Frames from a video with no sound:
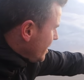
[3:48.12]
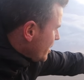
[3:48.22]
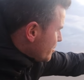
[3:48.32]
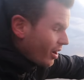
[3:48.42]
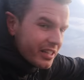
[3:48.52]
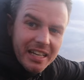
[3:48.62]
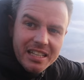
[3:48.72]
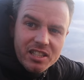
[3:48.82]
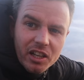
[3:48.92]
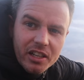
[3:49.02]
on the right
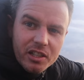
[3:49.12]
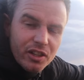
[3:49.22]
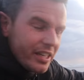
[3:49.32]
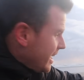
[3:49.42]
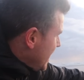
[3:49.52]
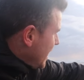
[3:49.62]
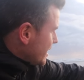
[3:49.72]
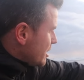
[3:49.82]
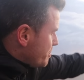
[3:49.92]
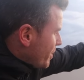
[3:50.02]
hand side of the tree
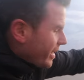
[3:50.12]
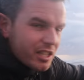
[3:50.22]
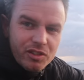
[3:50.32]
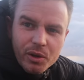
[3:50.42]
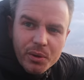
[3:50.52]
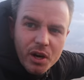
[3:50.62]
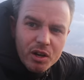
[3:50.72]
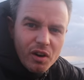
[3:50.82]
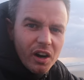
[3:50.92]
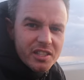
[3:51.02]
actually breaks through the
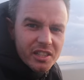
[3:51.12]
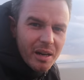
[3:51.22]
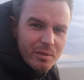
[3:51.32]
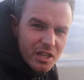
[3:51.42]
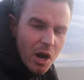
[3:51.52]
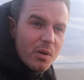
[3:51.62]
horizon. That was the